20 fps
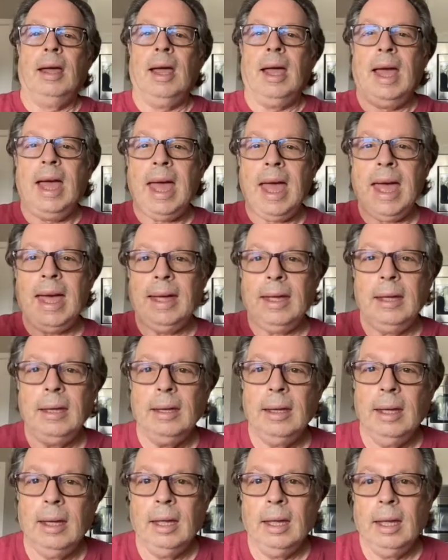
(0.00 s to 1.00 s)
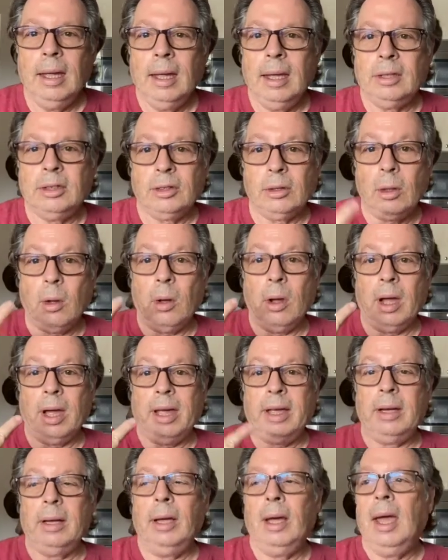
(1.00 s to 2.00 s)
Hey, it's
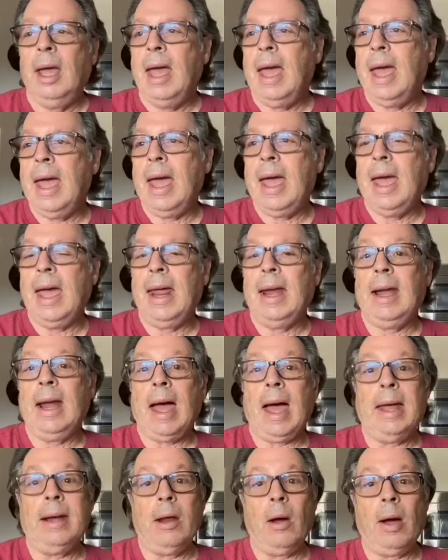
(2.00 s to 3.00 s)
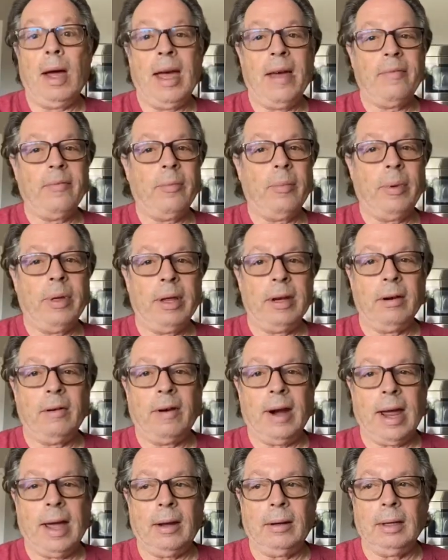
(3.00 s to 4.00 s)
Lloyd, and I know I haven't been
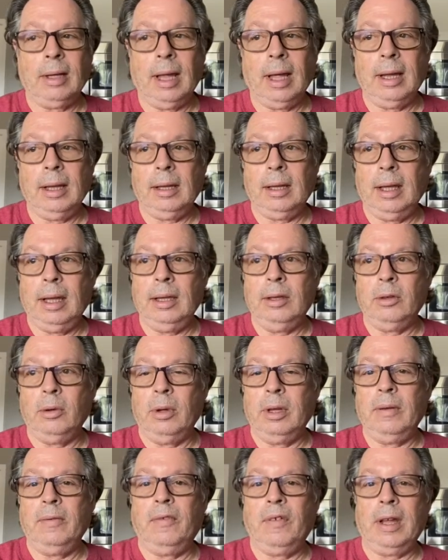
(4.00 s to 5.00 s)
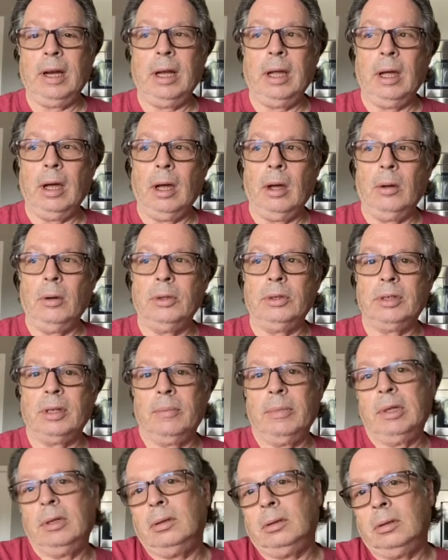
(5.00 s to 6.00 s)
around lately doing videos.
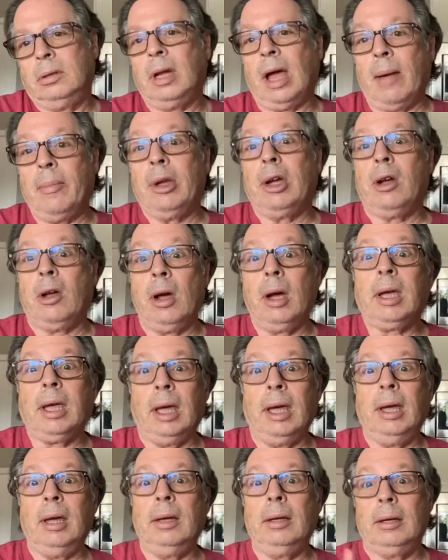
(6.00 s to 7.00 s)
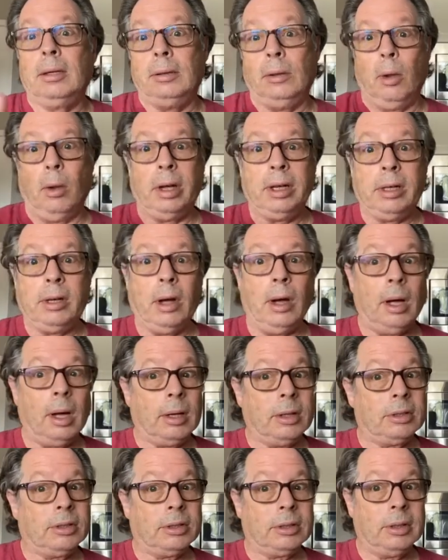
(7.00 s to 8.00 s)
I've been cooking. Lloyd
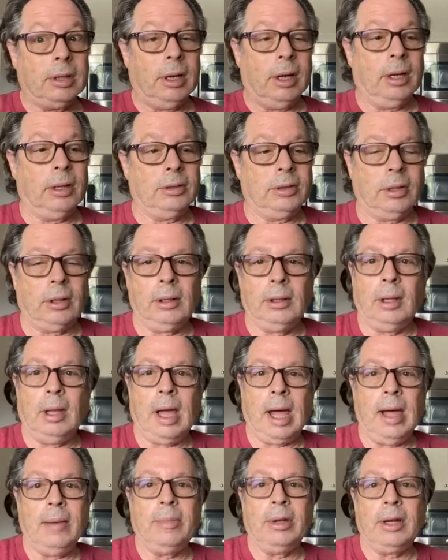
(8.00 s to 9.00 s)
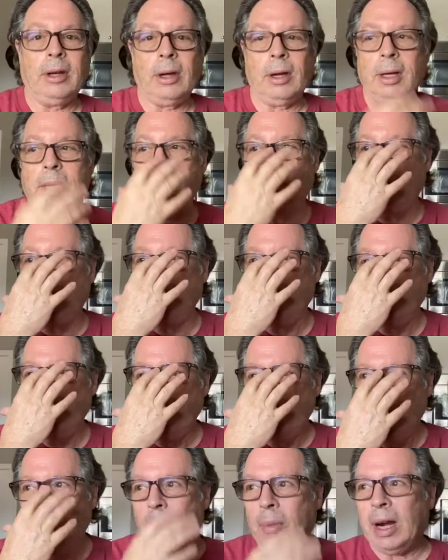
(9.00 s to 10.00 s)
cooks, so I've been cooking,
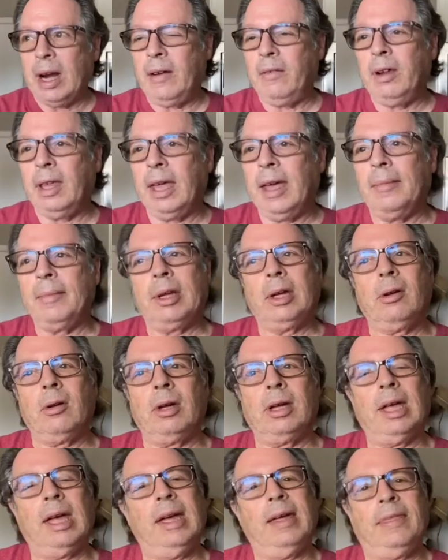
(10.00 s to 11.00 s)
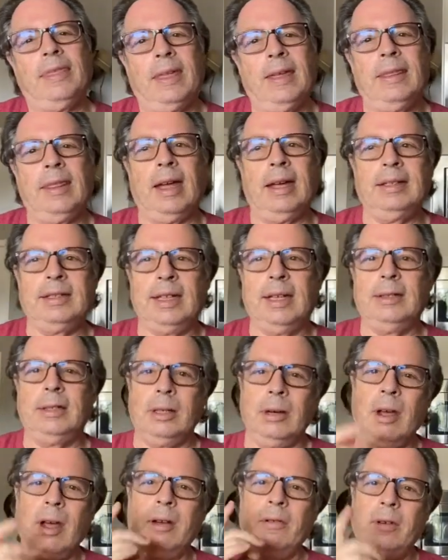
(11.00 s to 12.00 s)
but I really haven't been cooking anything that I said,
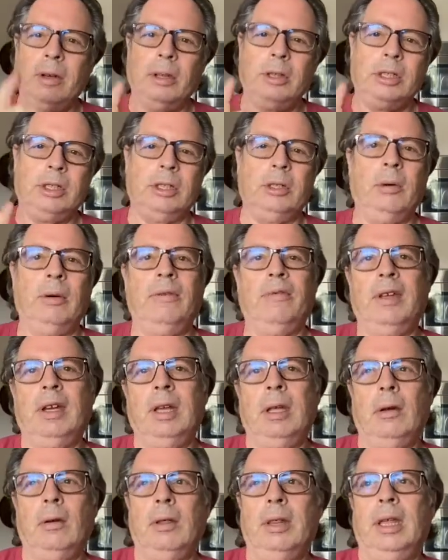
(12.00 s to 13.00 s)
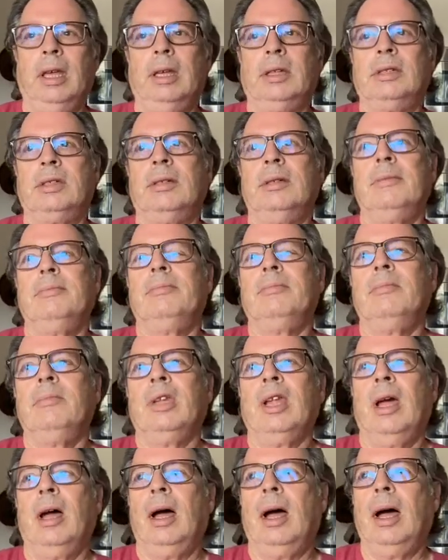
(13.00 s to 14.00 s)
I really should do a video of this.
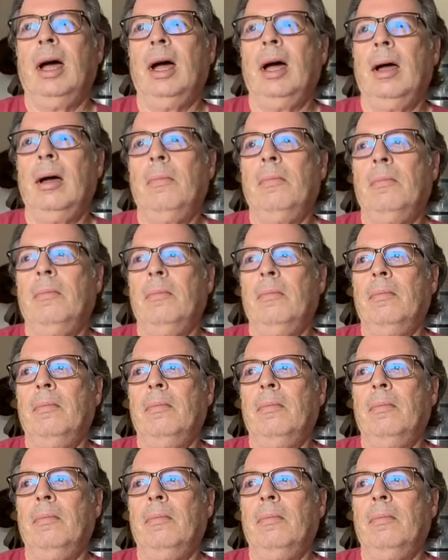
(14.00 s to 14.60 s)
And